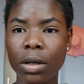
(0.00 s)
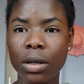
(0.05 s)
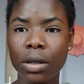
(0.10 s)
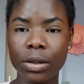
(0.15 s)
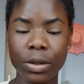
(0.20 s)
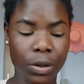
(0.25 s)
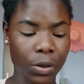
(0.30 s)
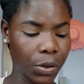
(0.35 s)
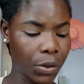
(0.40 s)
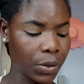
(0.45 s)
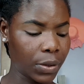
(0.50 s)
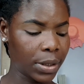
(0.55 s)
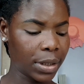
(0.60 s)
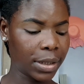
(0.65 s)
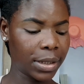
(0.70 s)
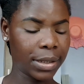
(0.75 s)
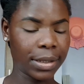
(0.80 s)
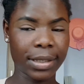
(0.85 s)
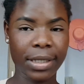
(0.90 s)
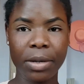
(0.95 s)
So using
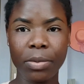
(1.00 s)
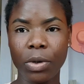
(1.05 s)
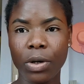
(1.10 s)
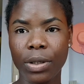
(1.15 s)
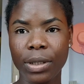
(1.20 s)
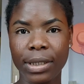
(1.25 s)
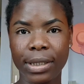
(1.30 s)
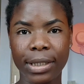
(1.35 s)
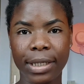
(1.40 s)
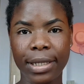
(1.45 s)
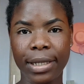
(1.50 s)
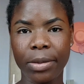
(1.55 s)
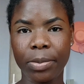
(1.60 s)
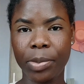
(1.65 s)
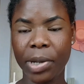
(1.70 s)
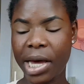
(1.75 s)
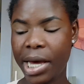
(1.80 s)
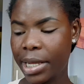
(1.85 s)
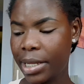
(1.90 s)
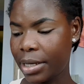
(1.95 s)
the same concealer
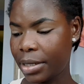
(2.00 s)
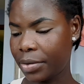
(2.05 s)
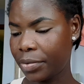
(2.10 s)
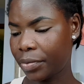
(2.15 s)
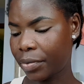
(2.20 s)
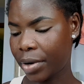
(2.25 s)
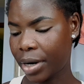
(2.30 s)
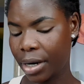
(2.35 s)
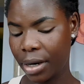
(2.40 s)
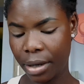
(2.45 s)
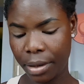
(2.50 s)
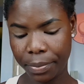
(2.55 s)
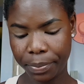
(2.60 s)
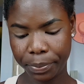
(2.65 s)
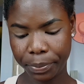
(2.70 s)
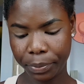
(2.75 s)
palette, right?